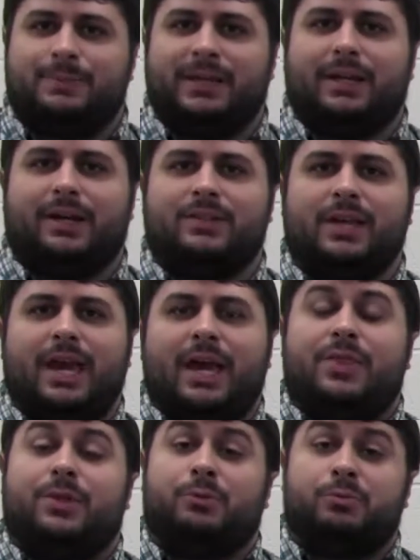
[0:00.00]
because
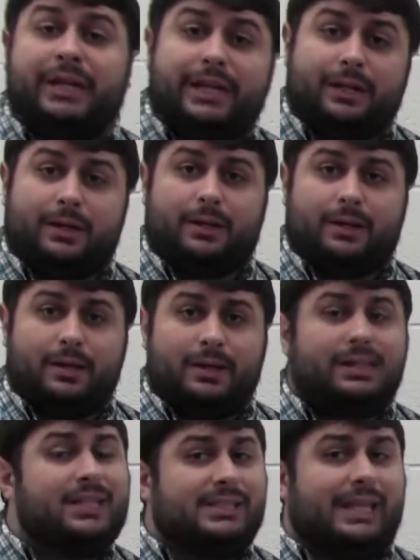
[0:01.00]
the reader
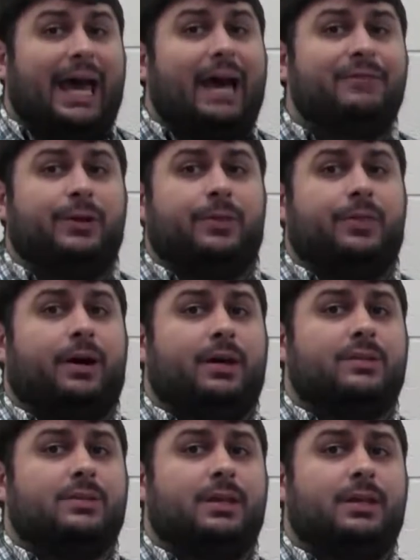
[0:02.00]
doesn't have your
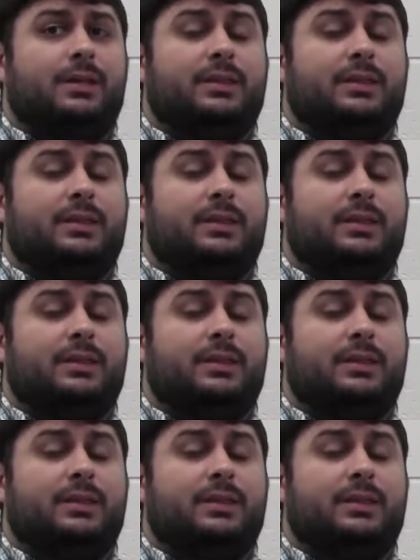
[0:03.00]
thoughts.